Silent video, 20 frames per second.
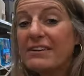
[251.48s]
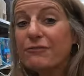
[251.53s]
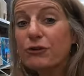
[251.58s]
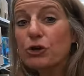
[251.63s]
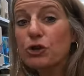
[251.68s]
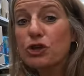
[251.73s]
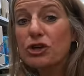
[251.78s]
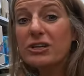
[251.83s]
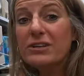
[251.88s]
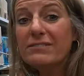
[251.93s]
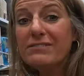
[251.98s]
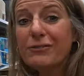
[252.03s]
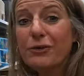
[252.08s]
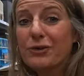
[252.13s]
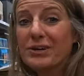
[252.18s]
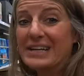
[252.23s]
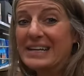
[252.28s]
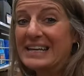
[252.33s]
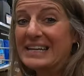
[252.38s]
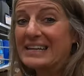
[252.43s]
If you're looking
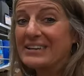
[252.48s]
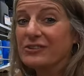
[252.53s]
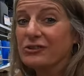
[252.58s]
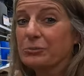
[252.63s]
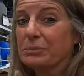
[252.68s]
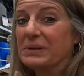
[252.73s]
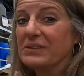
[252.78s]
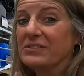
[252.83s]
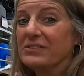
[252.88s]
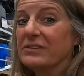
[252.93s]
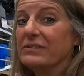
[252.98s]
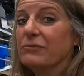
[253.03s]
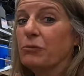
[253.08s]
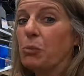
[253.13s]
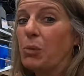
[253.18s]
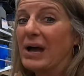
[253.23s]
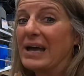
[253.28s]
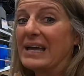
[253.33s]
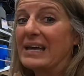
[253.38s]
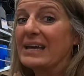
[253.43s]
for an
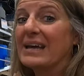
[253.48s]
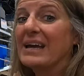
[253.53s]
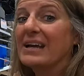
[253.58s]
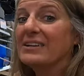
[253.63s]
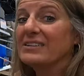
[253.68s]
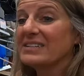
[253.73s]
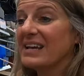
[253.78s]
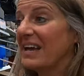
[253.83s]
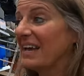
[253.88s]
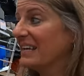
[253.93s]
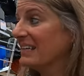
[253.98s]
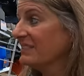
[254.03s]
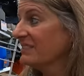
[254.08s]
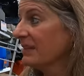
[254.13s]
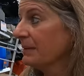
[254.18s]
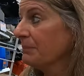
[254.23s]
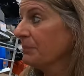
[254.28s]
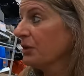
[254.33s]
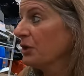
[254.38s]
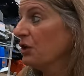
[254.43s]
inexpensive way to hang
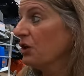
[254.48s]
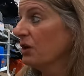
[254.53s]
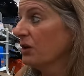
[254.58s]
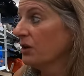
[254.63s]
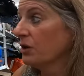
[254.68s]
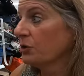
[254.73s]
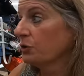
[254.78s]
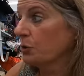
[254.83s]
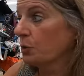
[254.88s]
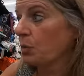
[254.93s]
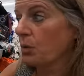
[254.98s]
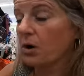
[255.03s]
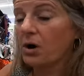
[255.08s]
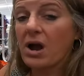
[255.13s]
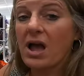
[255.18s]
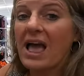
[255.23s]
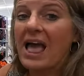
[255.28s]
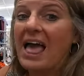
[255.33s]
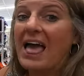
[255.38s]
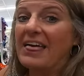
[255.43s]
something on the
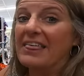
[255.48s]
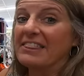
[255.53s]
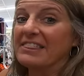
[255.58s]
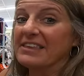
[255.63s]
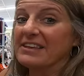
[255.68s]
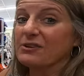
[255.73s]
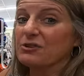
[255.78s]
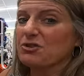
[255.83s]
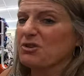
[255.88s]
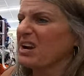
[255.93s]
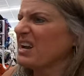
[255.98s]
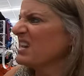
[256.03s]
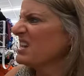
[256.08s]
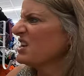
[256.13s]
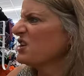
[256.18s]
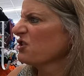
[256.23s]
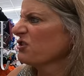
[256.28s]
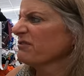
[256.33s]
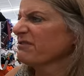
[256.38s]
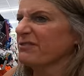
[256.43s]
door, these right
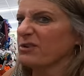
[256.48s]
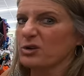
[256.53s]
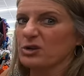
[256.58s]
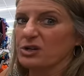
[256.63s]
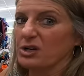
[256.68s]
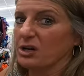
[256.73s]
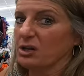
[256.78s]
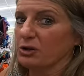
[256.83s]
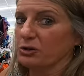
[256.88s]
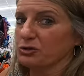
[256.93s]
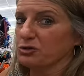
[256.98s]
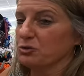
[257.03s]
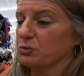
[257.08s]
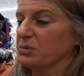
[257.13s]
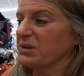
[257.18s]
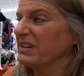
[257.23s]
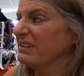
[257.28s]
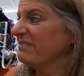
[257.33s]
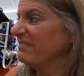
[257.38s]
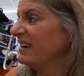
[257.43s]
here for
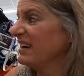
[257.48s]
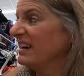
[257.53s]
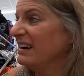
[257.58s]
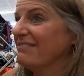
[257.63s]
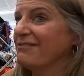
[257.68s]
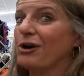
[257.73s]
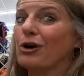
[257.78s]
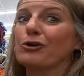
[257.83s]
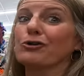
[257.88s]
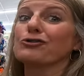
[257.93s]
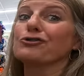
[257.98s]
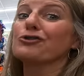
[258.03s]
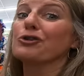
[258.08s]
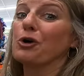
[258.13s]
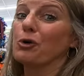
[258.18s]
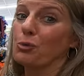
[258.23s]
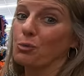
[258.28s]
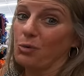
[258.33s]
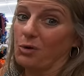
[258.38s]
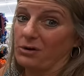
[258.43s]
$1.25 are
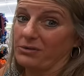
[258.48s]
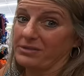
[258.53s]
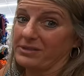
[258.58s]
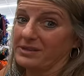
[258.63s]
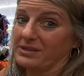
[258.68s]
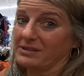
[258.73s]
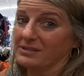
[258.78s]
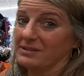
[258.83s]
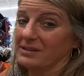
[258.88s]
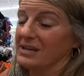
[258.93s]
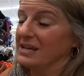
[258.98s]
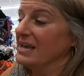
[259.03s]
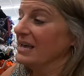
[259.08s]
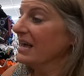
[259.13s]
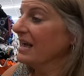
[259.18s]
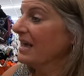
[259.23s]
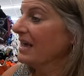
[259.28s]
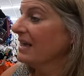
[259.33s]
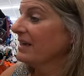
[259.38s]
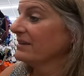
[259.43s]
so worth it.
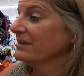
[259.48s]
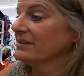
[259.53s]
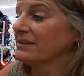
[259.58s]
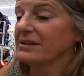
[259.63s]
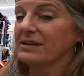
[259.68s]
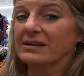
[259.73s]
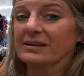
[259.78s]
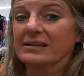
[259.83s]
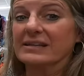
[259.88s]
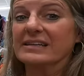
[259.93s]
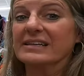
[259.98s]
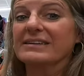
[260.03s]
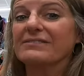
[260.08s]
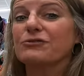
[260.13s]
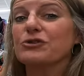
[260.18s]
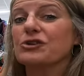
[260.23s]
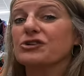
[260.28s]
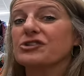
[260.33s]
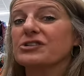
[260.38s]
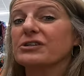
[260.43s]
You can
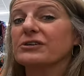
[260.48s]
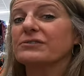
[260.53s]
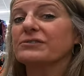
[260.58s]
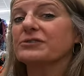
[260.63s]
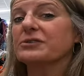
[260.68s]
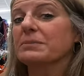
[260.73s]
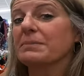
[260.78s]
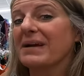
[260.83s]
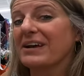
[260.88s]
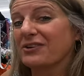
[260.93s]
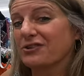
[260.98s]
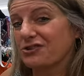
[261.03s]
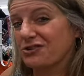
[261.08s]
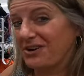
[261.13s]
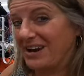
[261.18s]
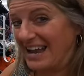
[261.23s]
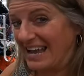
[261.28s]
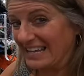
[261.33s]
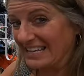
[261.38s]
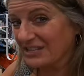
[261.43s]
get yourself some
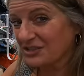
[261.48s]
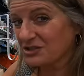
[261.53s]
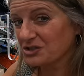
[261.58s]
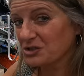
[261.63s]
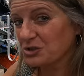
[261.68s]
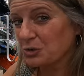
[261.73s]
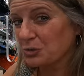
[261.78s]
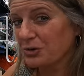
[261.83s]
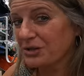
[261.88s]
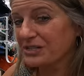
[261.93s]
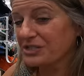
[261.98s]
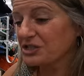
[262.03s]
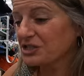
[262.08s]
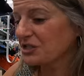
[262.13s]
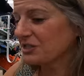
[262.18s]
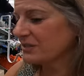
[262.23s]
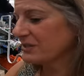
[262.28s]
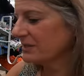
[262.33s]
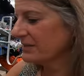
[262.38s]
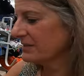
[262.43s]
extra hanging storage.